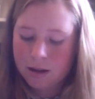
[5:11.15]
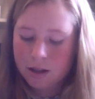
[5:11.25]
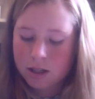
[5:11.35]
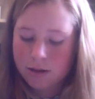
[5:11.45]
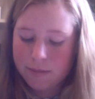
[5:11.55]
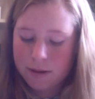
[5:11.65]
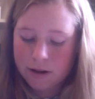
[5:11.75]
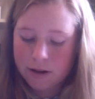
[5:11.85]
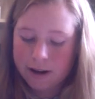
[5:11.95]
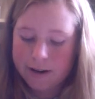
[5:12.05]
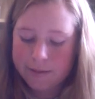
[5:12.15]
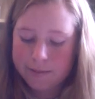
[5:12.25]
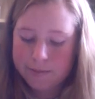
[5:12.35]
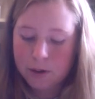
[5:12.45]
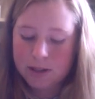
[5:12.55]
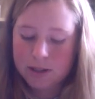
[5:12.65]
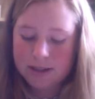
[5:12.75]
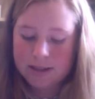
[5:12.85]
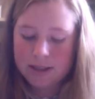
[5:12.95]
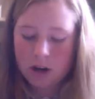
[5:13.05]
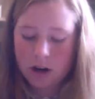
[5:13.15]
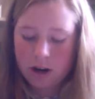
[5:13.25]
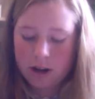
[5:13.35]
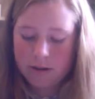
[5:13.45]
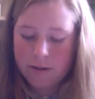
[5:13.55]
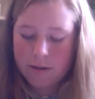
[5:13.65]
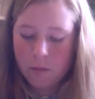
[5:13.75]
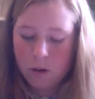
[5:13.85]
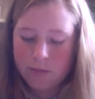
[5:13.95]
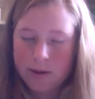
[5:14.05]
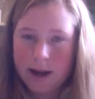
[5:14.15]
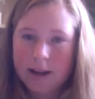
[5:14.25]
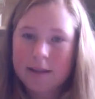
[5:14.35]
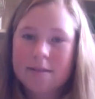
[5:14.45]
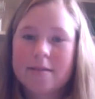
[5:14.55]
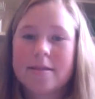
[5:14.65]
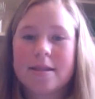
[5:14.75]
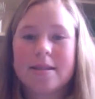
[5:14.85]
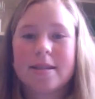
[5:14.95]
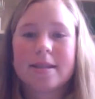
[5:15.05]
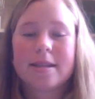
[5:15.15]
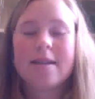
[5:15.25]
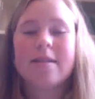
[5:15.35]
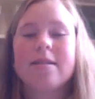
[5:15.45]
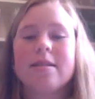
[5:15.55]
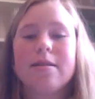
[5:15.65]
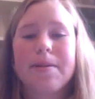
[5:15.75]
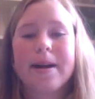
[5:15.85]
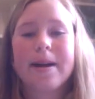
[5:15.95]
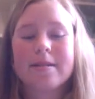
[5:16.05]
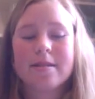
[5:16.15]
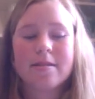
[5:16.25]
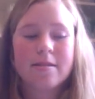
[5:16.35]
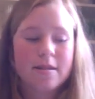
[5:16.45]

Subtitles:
So we beat on, boats against the current, borne back ceaselessly into the past.